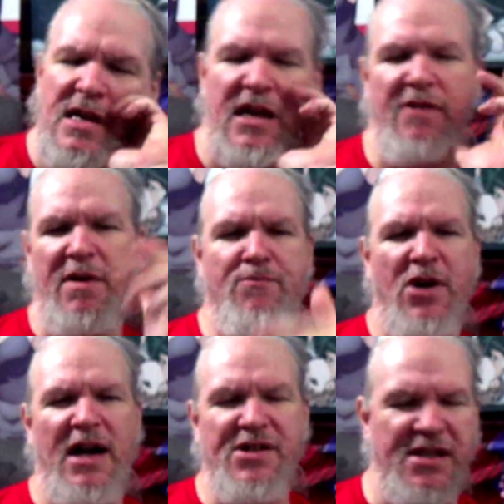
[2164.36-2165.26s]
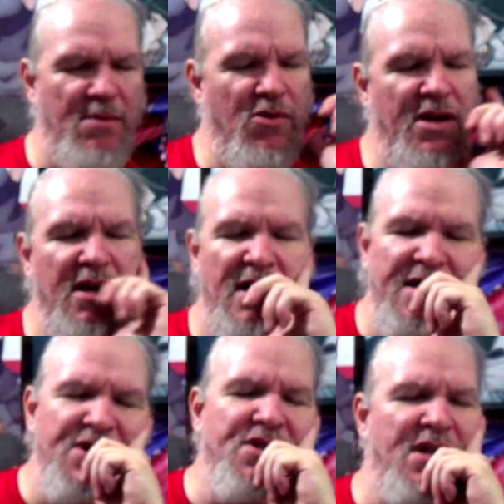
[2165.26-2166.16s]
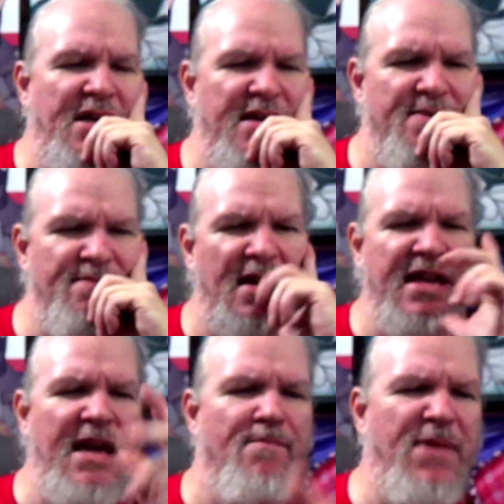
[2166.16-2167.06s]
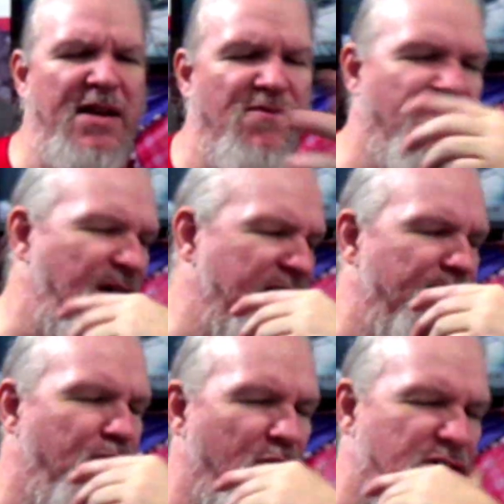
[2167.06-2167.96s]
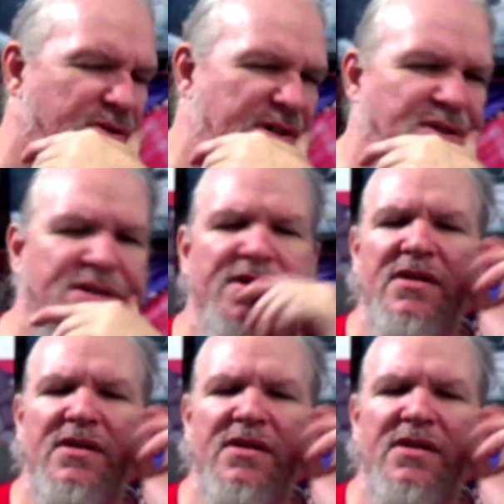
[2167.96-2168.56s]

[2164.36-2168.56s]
Every project I'm working on is shitty. I can't paint fucking portraits.